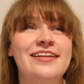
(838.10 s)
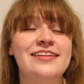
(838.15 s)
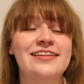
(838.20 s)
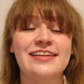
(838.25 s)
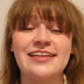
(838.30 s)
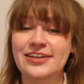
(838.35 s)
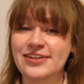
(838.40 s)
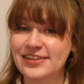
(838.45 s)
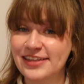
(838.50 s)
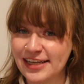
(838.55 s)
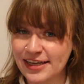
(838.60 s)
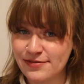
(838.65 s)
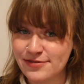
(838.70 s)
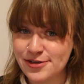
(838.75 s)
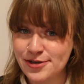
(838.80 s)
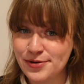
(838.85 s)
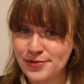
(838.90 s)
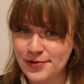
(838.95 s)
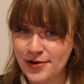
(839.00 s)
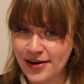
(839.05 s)
literally gives
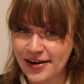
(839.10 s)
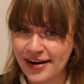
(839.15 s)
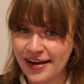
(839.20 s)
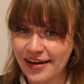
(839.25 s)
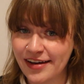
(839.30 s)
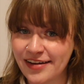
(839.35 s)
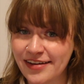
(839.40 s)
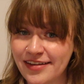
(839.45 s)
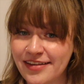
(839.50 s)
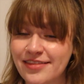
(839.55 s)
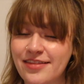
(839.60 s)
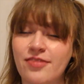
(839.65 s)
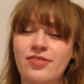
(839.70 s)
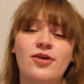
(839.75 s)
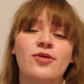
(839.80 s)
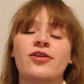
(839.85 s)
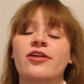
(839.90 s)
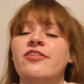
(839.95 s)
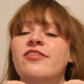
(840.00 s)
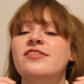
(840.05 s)
you a warning that
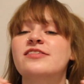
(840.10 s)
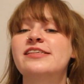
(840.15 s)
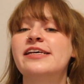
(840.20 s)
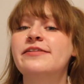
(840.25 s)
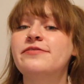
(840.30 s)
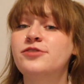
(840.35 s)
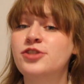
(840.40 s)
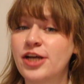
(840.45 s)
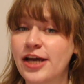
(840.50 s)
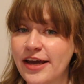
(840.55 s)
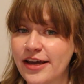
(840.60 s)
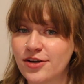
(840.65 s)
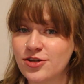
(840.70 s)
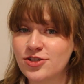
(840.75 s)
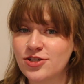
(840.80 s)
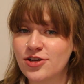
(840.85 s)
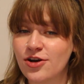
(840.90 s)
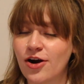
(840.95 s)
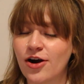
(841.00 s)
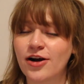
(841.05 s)
the only things that have
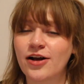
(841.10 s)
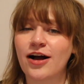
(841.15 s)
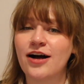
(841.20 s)
changed are